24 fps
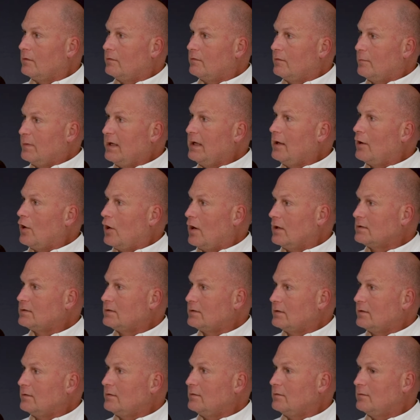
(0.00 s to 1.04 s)
to be in
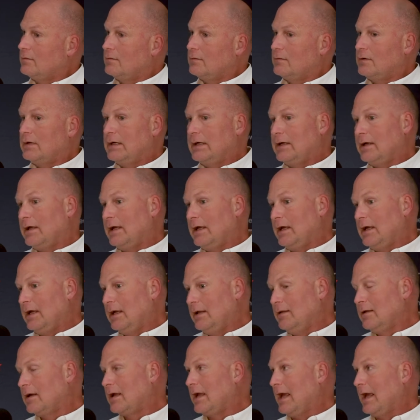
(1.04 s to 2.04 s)
Austin, in the